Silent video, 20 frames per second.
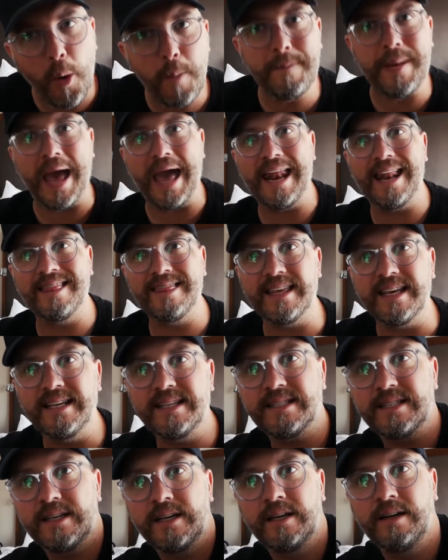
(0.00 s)
bad at
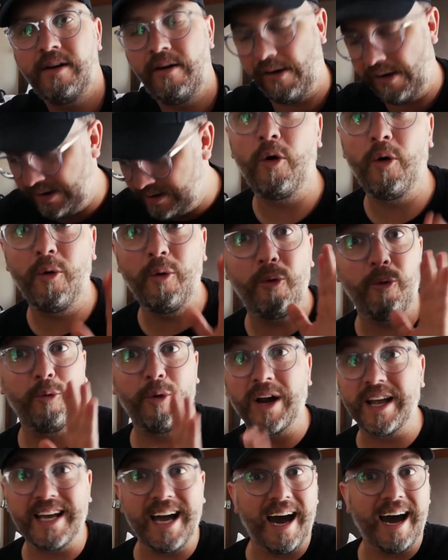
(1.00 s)
these.
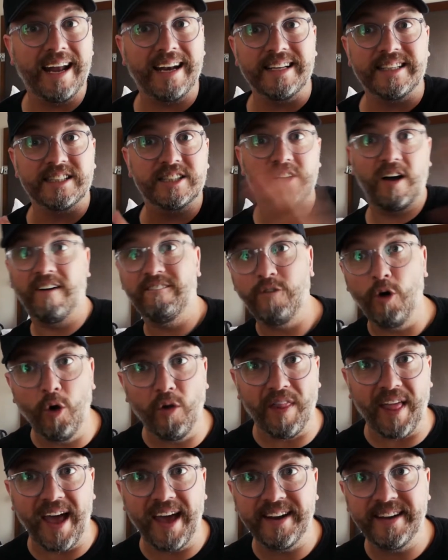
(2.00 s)
Regardless of all
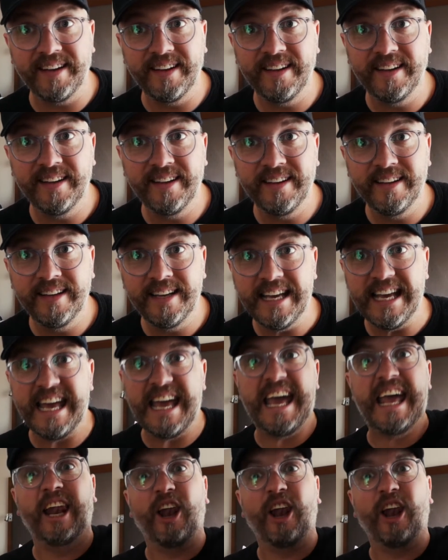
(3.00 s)
that, it